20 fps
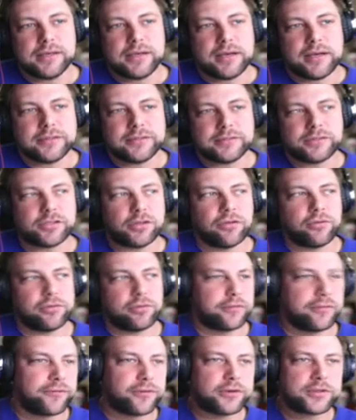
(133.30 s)
So
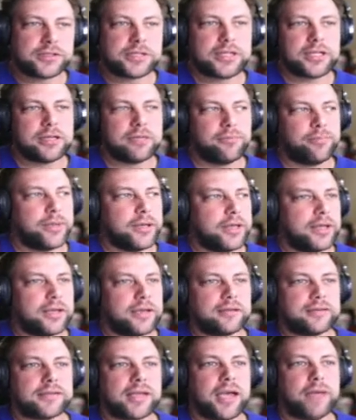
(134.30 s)
the first thing being
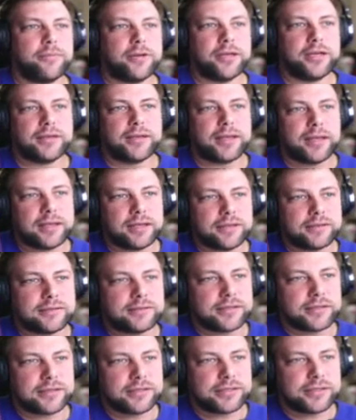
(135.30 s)
is how many days
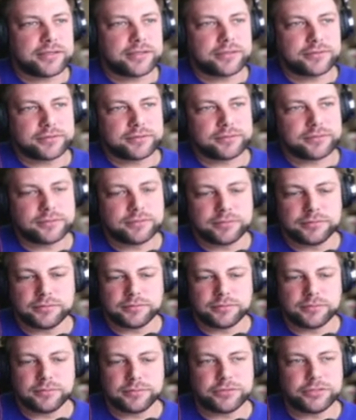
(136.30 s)
a year
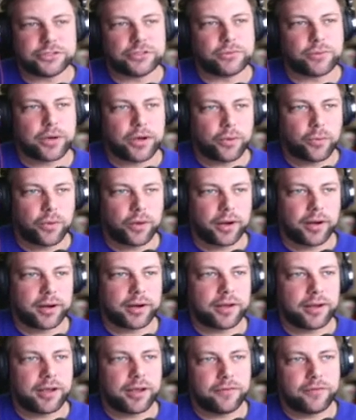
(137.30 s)
do you want to
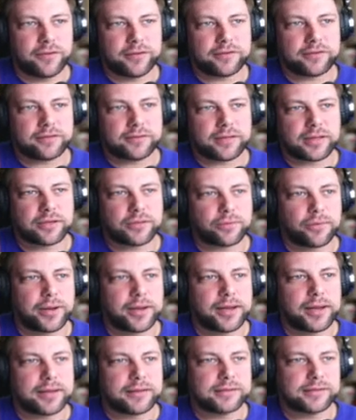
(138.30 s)
work? And this is on the right
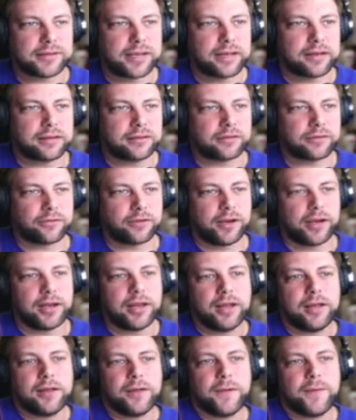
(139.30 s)
hand side of the screen.
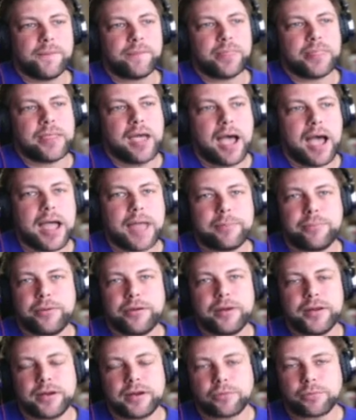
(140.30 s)
I
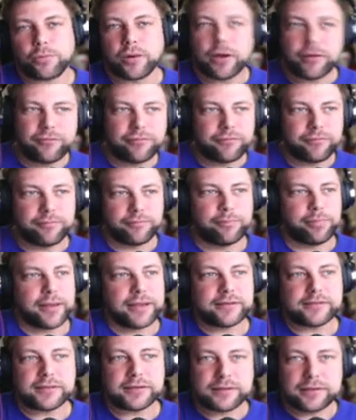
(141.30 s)
put in a rough
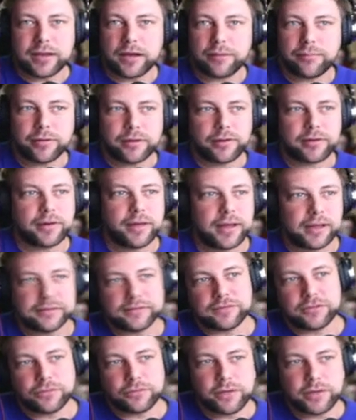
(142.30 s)
basic number as
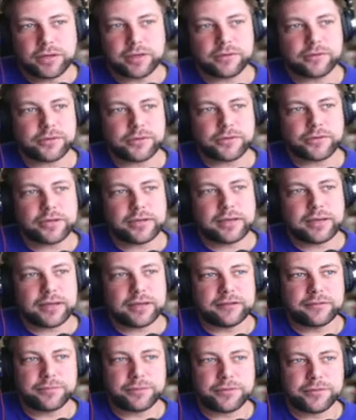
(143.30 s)
230
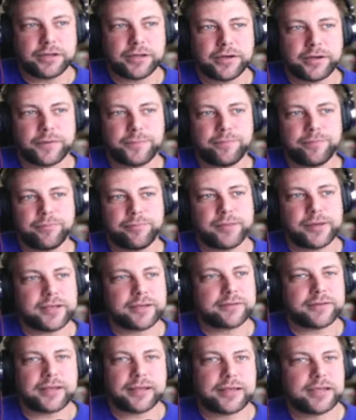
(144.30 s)
days per year
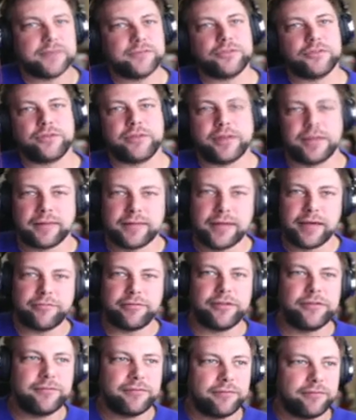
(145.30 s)
because that gives you the
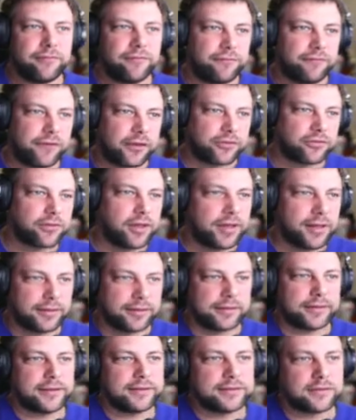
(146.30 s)
11 federal
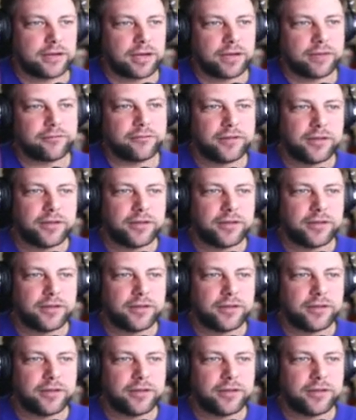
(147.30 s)
holidays off.